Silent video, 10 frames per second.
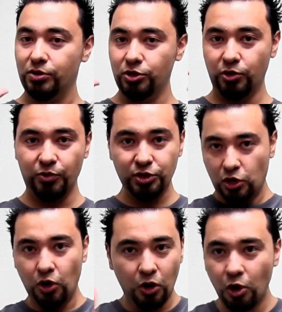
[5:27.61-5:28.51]
you know, when
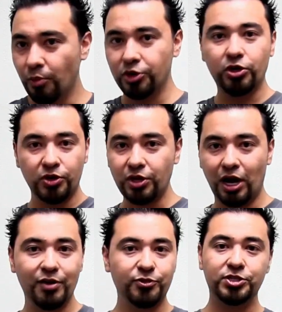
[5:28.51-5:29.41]
you go home or you go to the
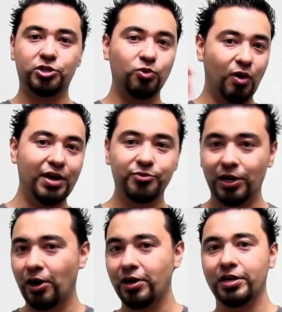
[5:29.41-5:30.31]
office, turn
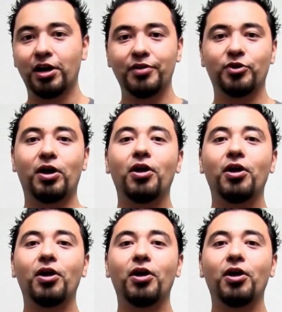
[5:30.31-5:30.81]
Wi-Fi on and off.